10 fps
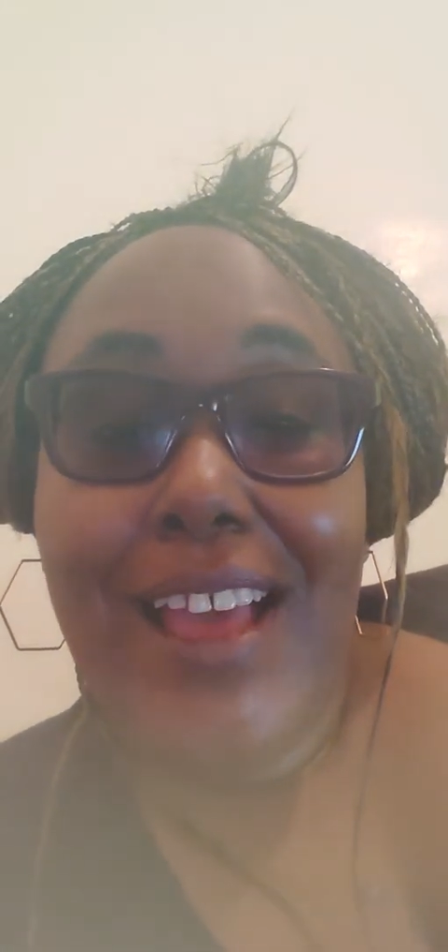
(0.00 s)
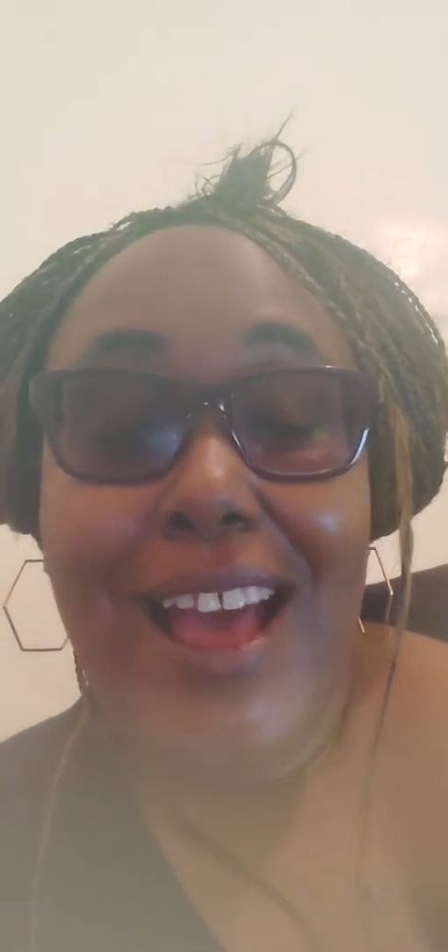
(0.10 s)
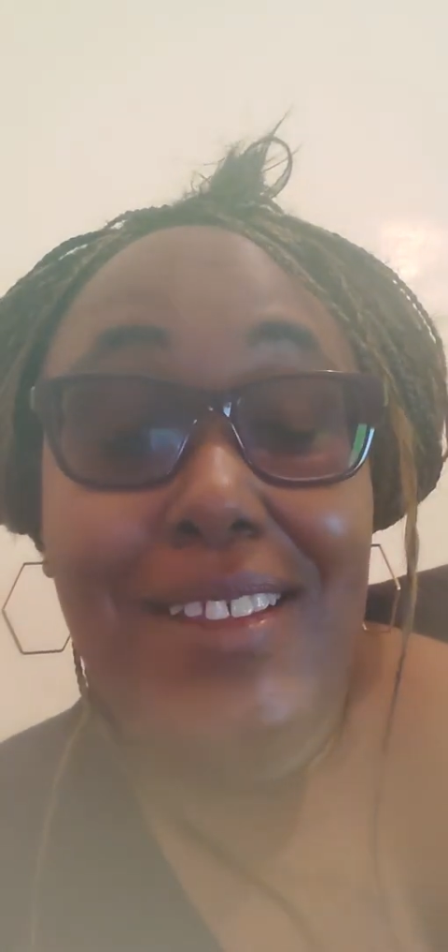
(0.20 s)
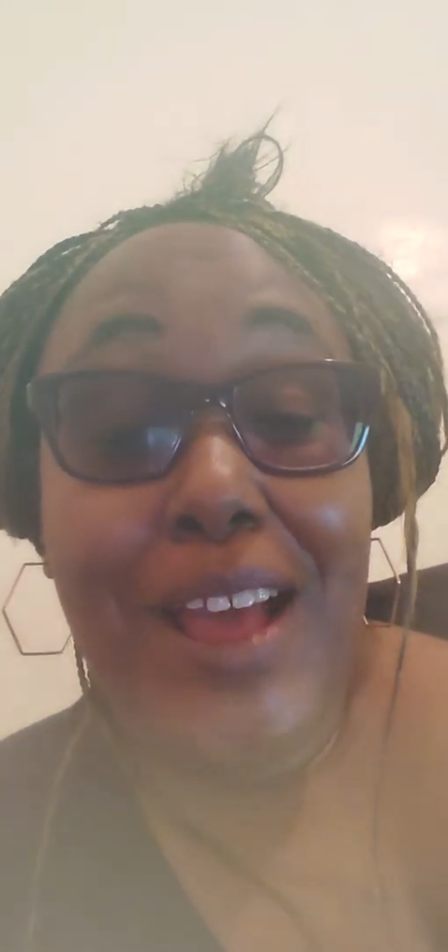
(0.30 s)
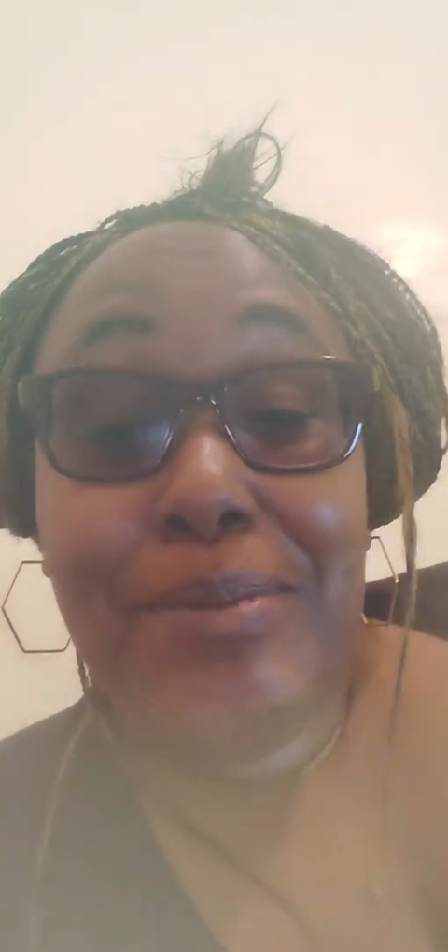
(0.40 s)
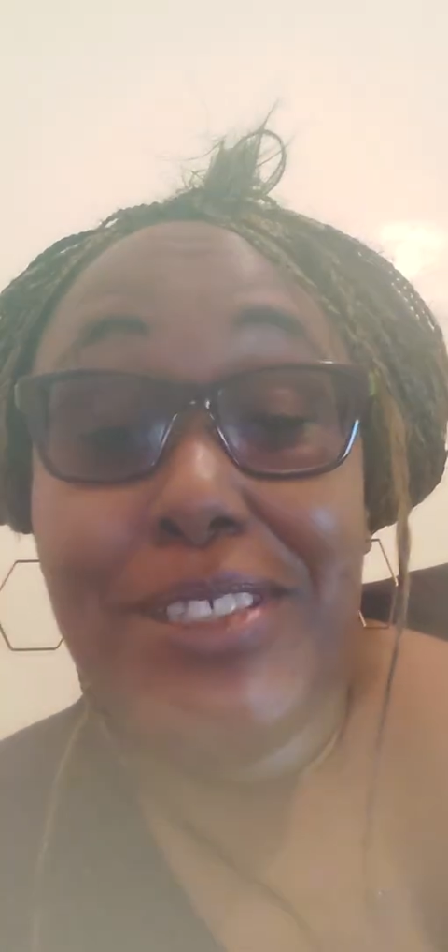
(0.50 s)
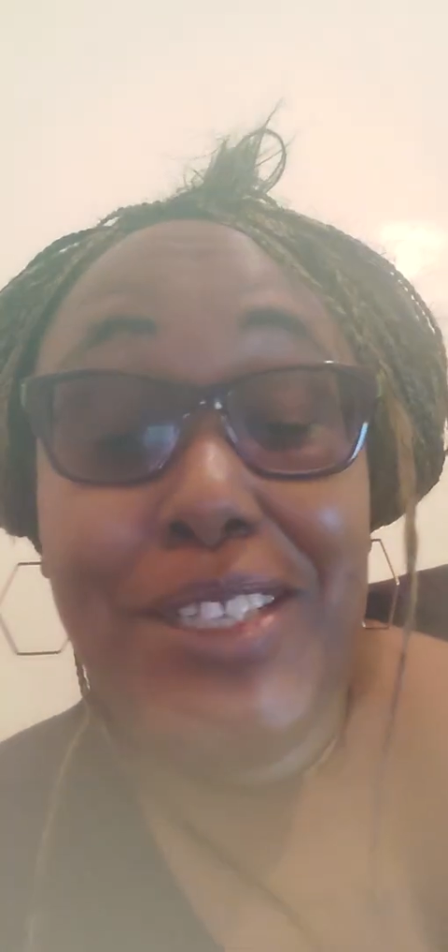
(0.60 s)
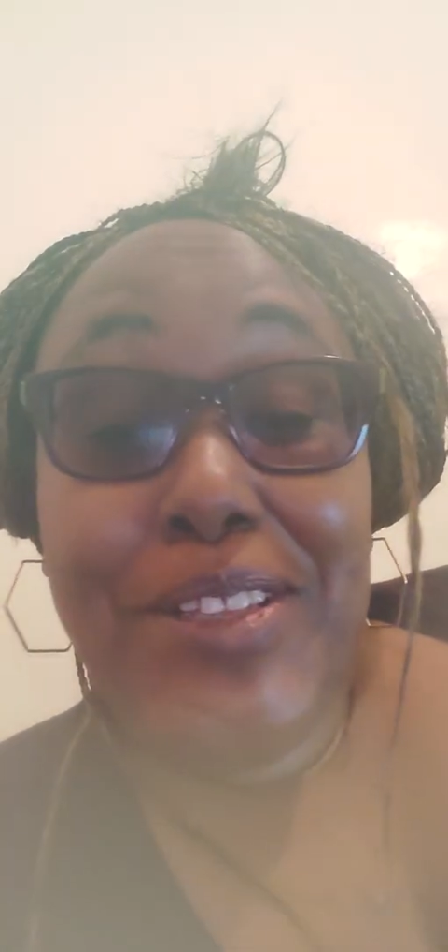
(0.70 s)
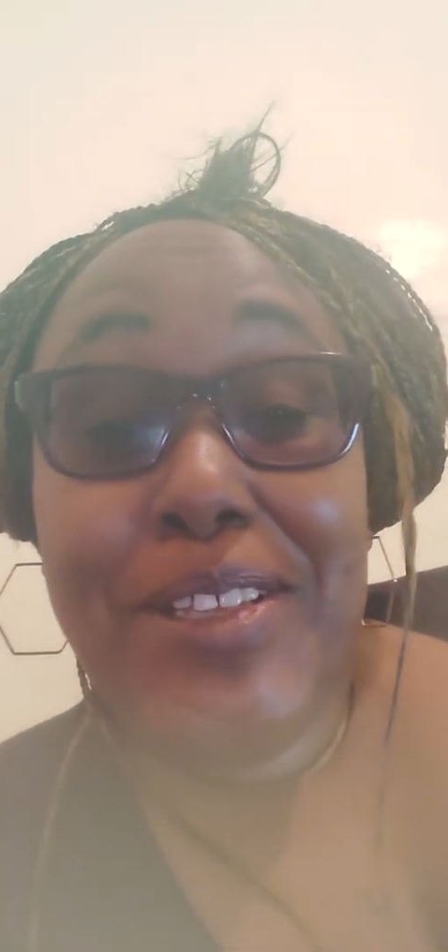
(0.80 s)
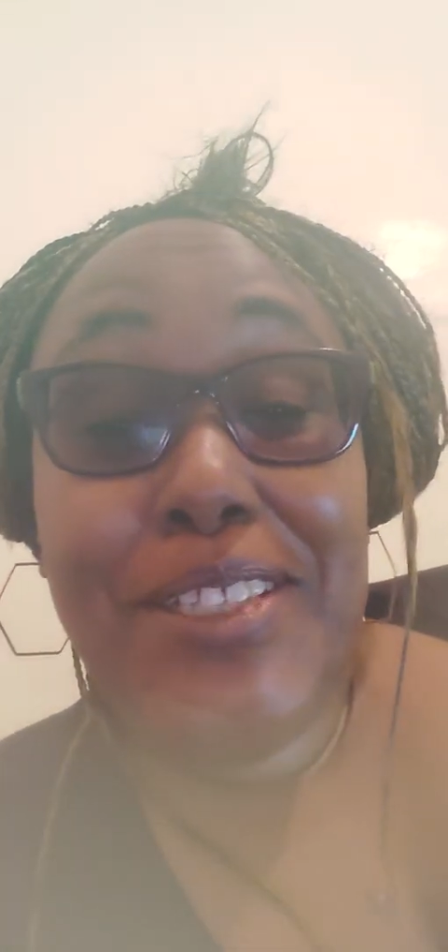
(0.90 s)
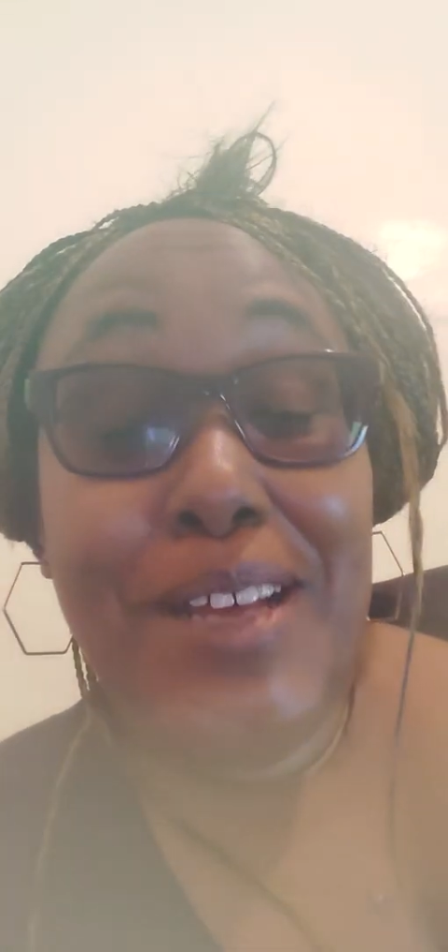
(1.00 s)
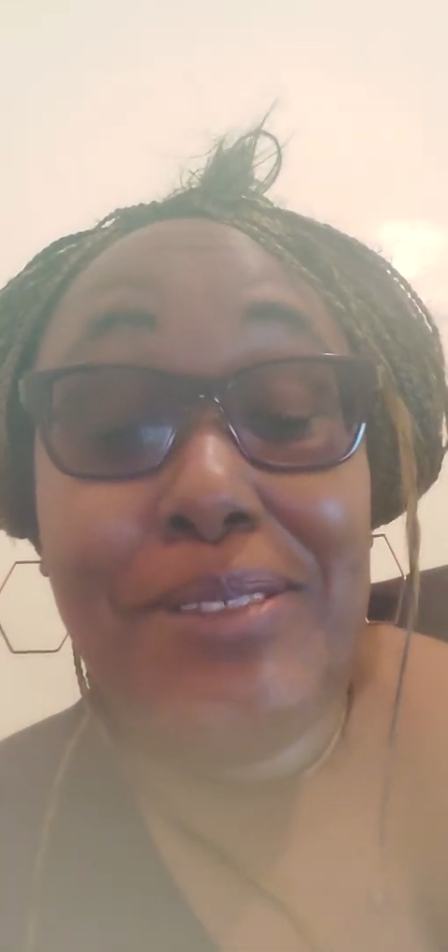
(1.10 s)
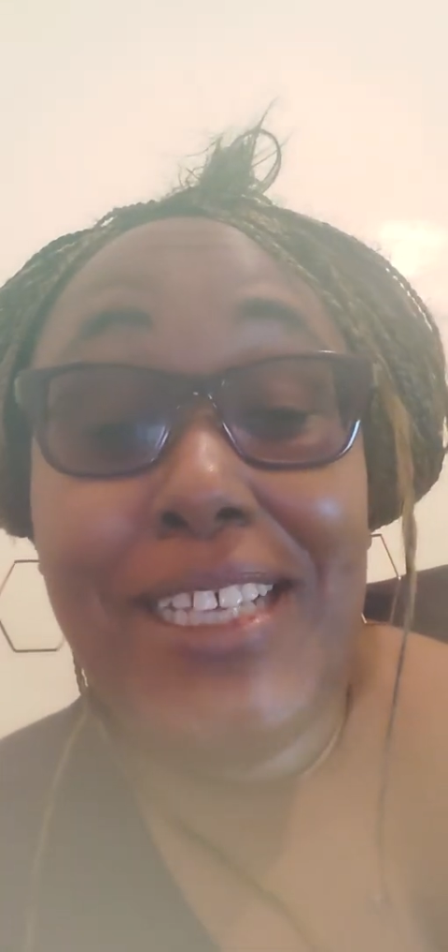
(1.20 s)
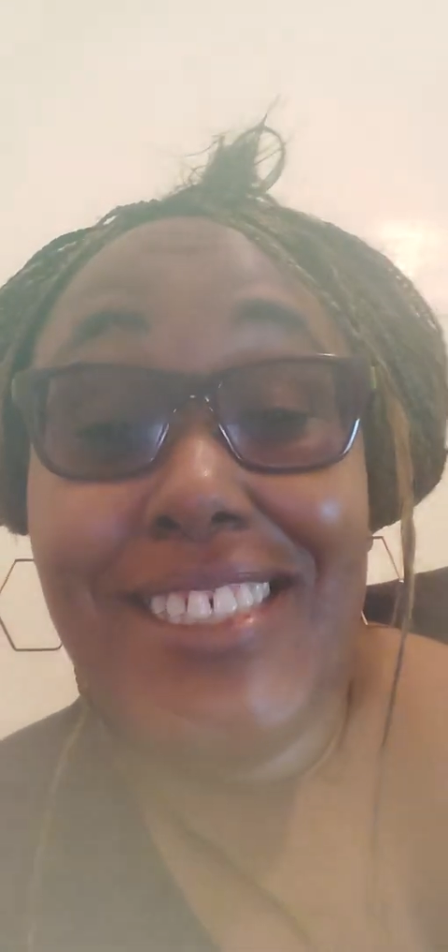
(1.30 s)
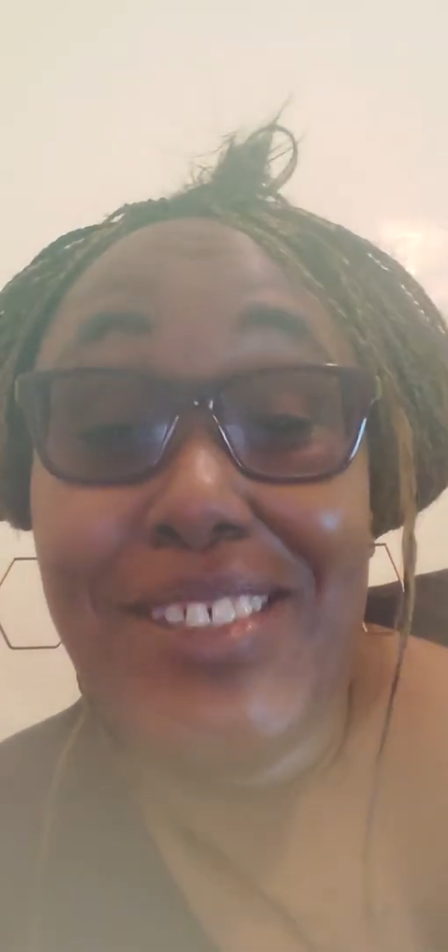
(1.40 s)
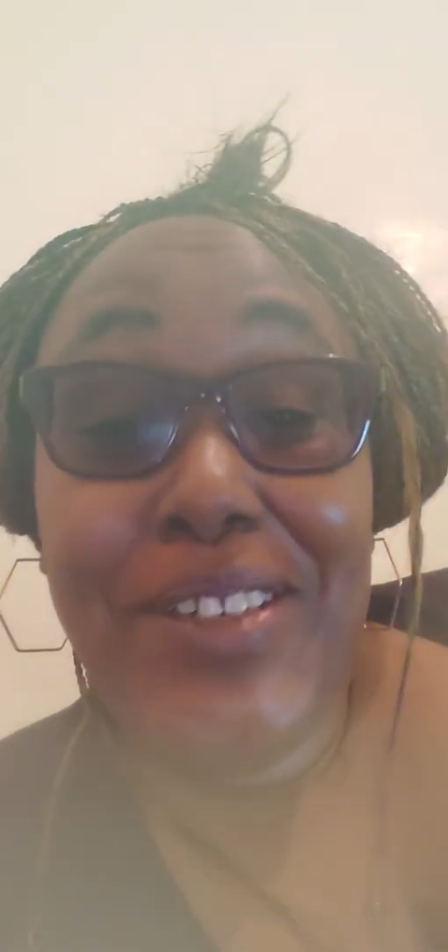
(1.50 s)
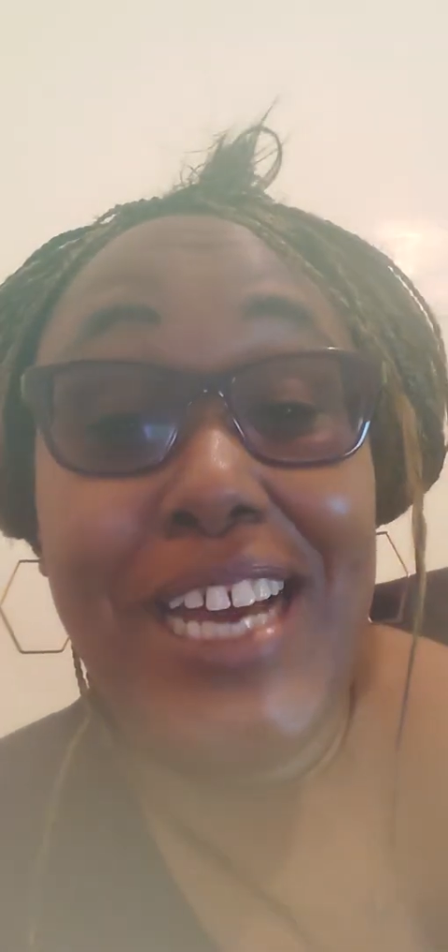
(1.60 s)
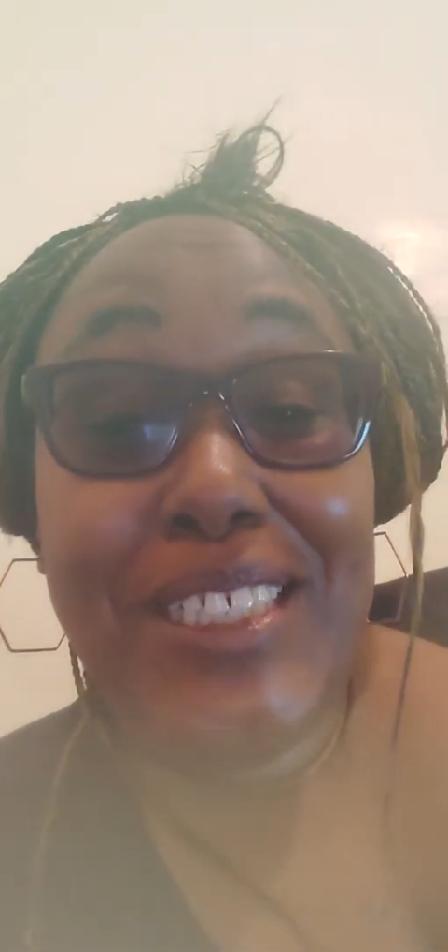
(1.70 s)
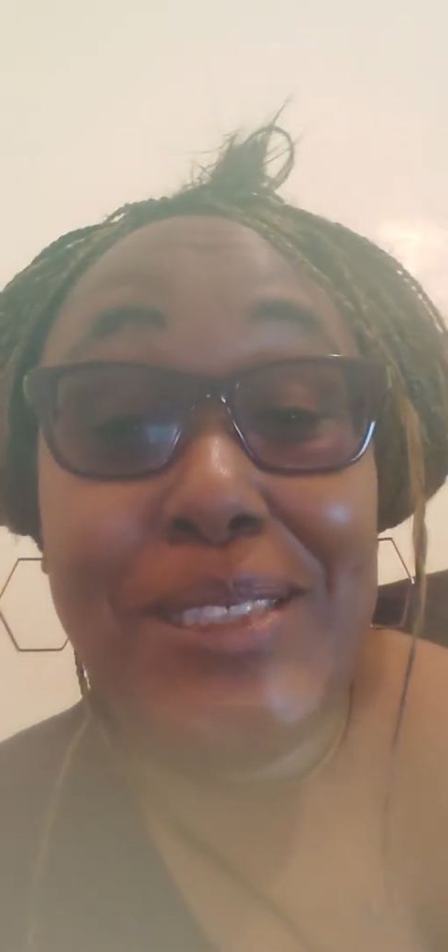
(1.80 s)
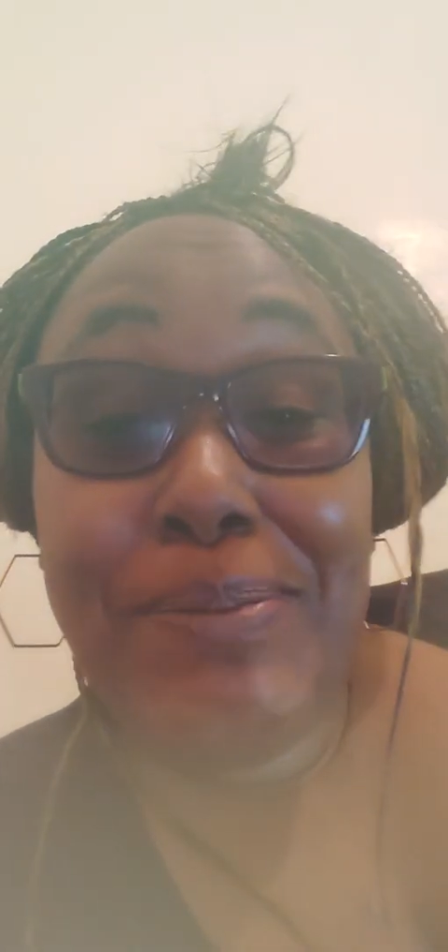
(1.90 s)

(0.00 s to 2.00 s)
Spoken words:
I'm still kind of